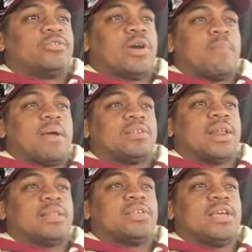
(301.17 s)
trying to make it to
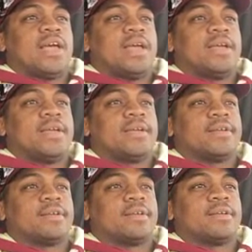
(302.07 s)
that TA
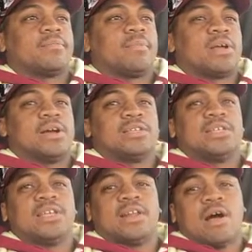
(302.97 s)
because he said